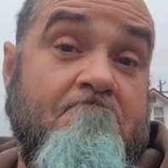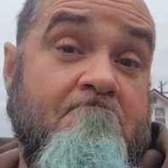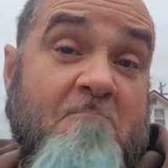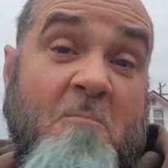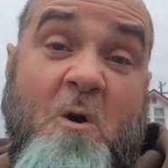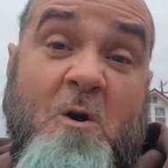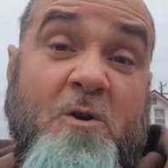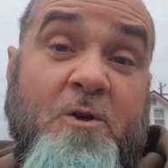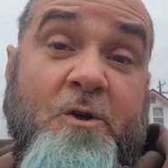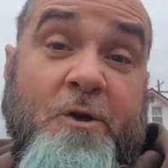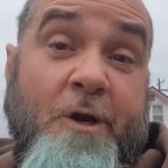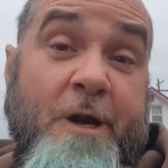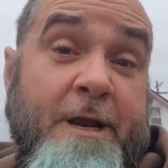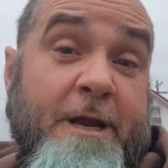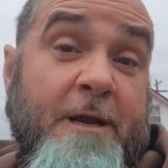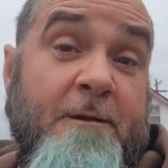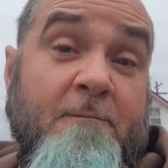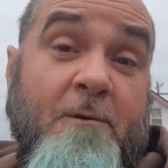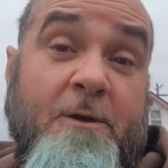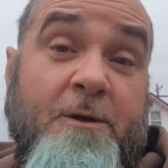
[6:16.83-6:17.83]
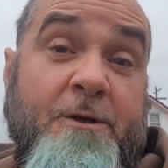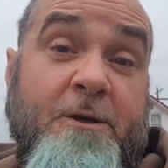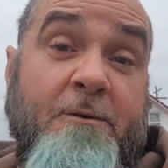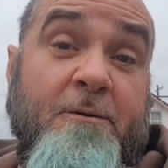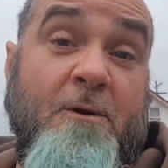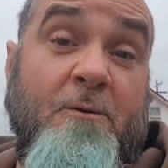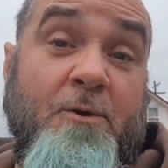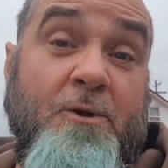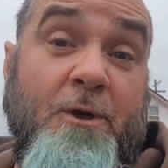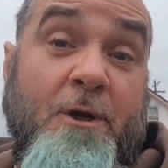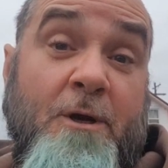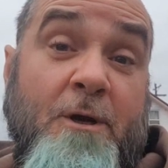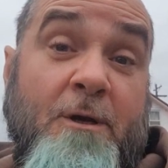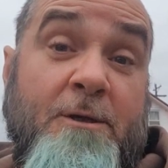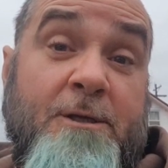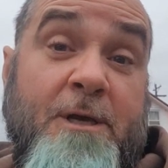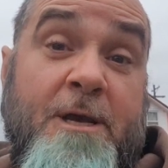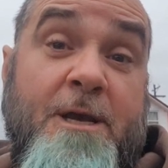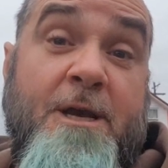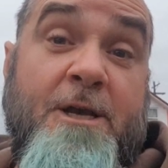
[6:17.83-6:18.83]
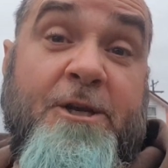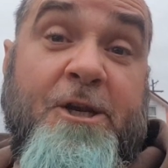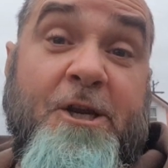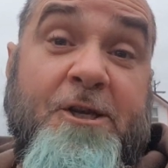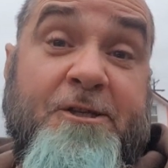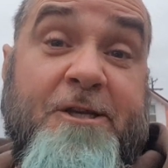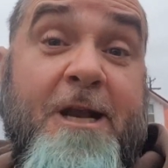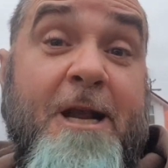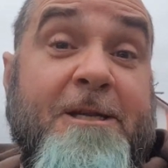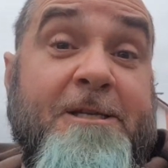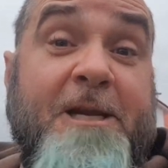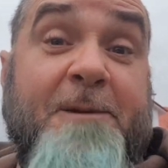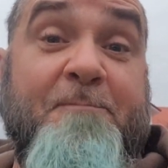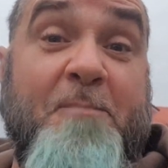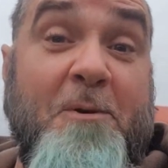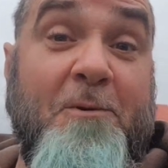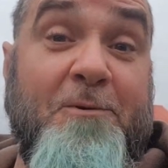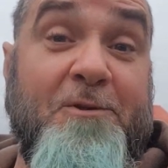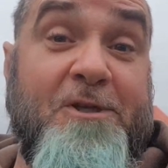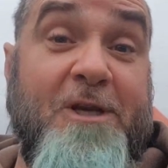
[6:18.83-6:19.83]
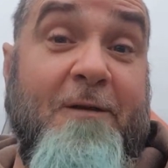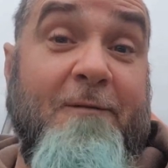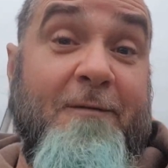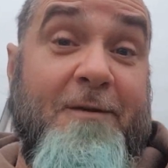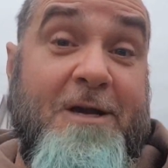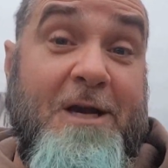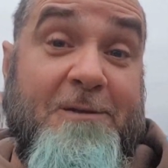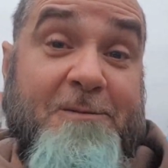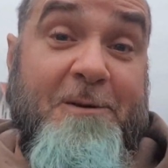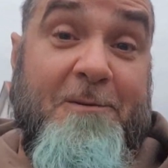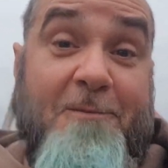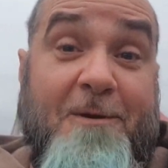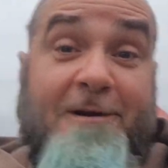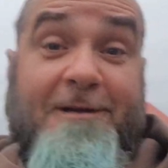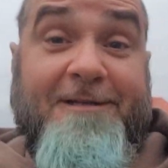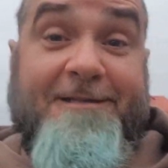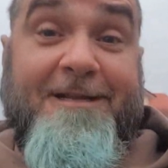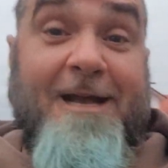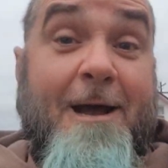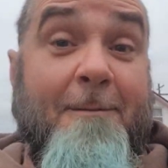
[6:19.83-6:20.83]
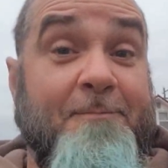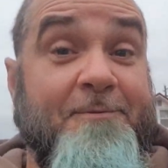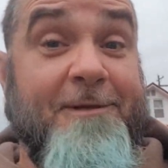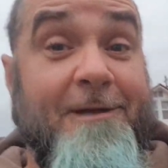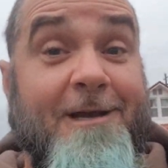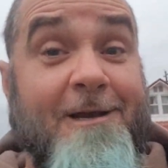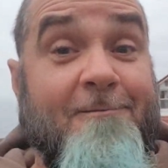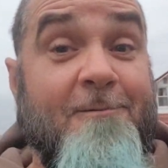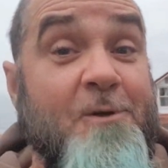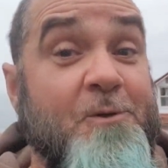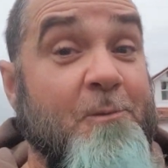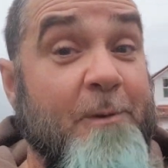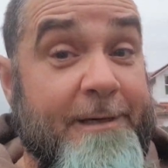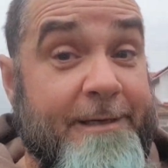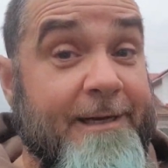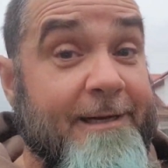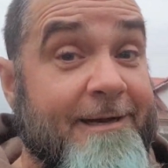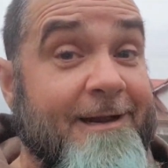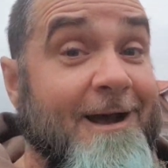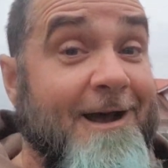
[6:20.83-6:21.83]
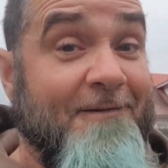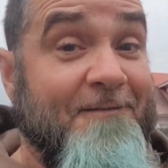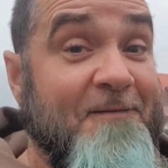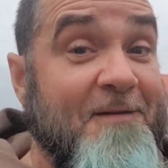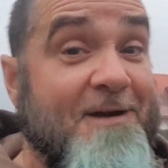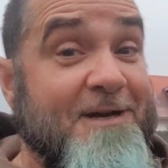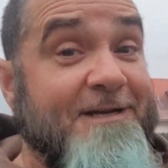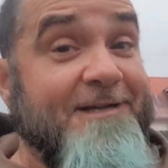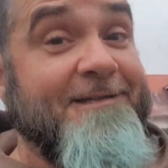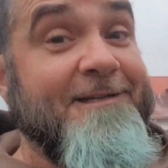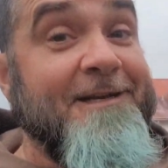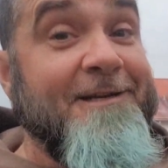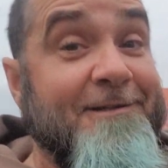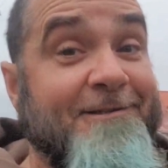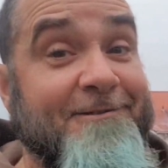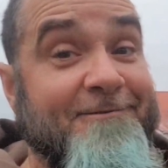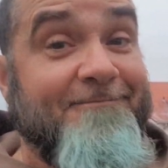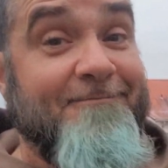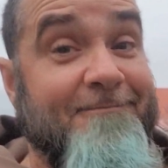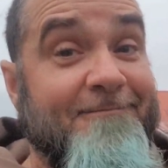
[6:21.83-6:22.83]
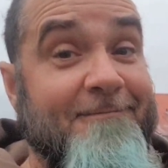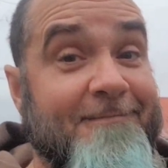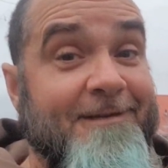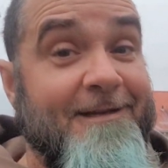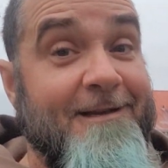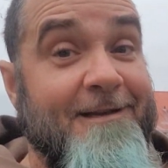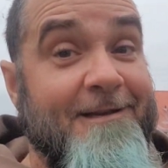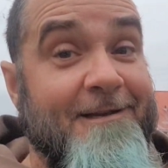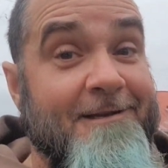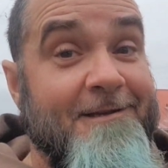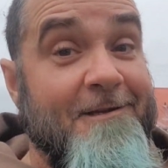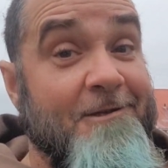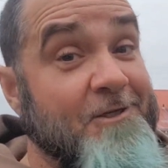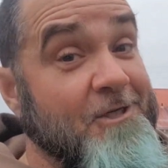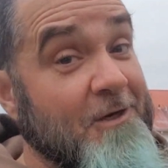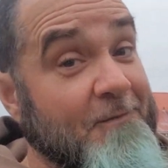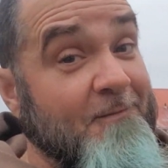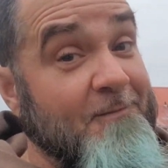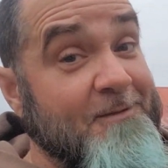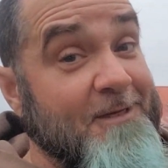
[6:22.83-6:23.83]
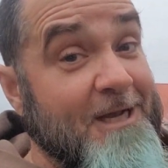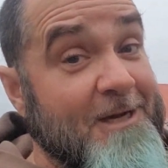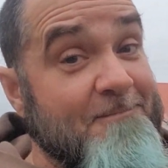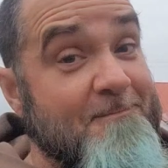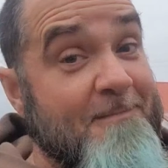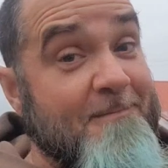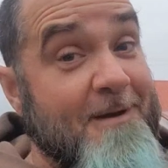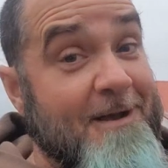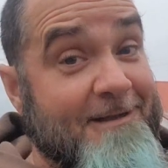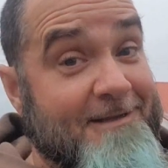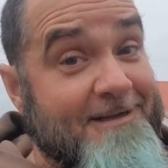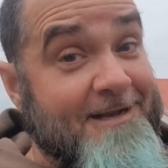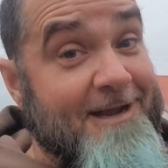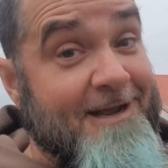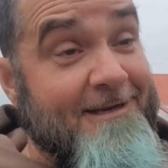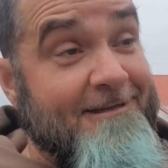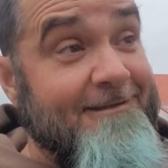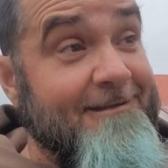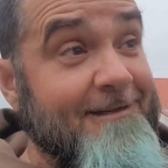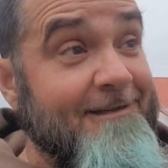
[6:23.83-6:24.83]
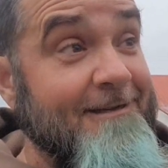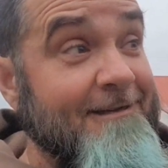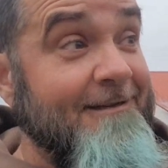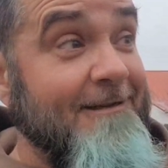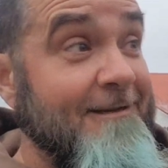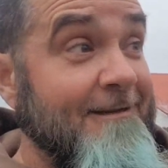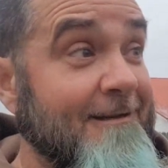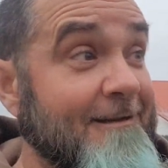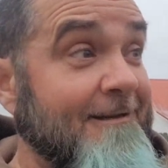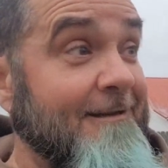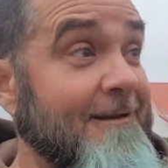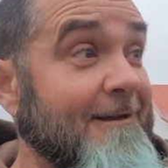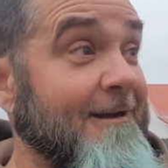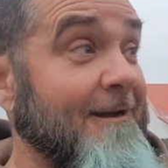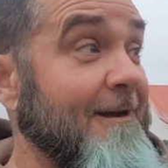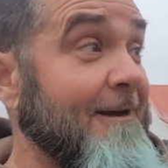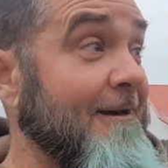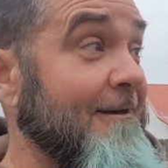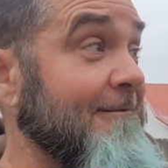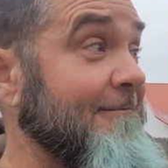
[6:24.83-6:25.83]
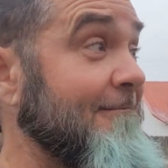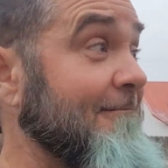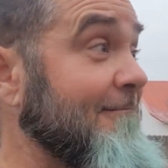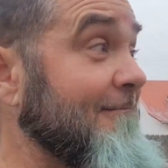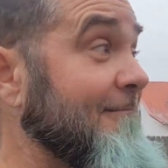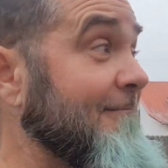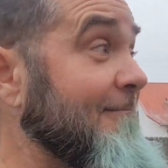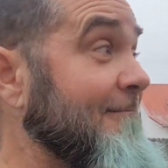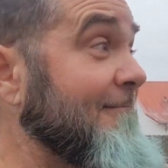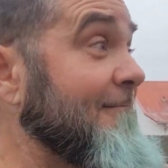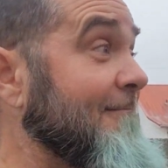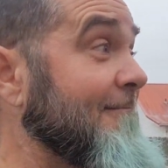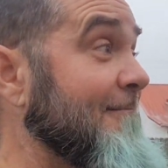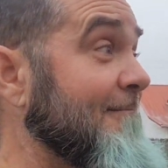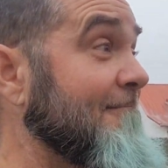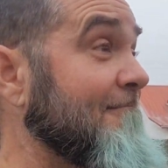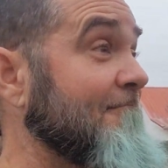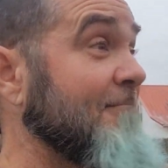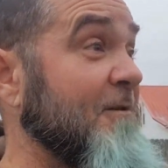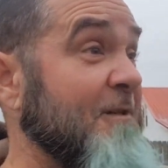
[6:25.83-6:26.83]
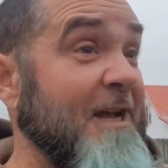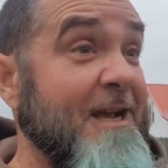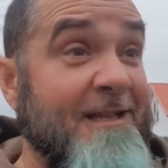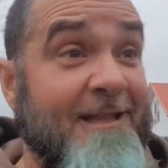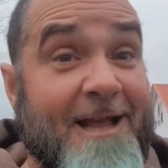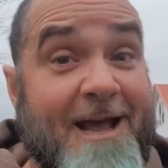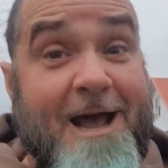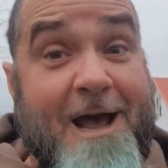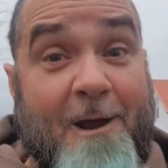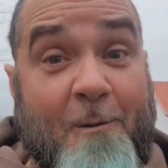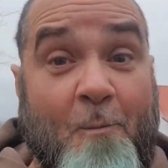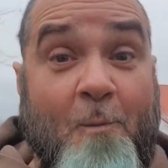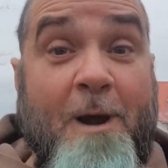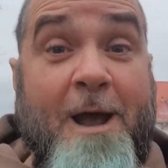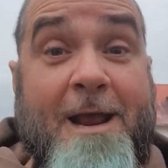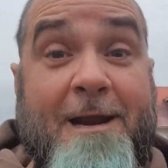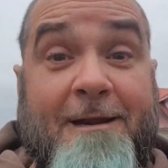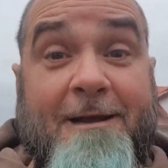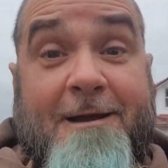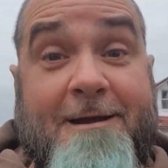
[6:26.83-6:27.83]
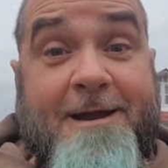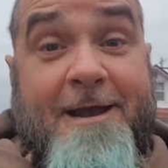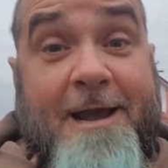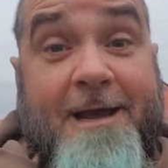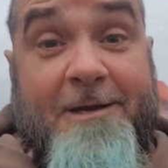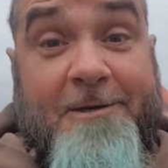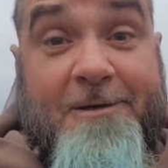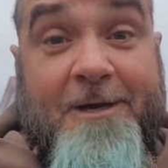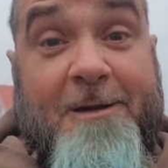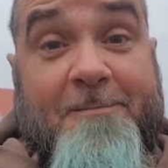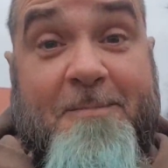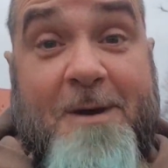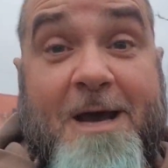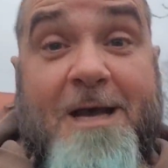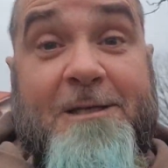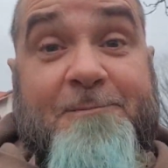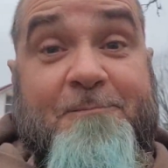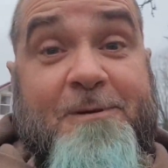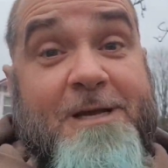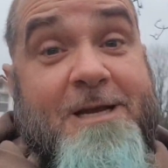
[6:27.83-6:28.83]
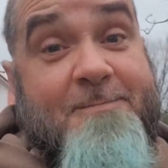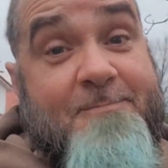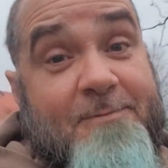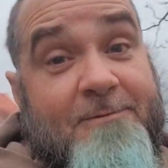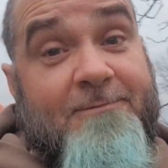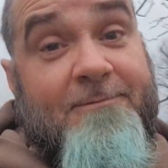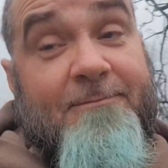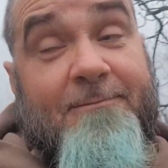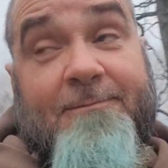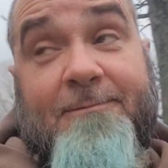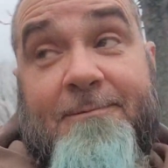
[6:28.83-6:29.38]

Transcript: Wasn't drinking, wasn't doing no drugs. She said she pulled us over because we run a stop sign, which we did not fucking do. And Jennifer was adamant about that. But they lie in wait like that and try to bust people.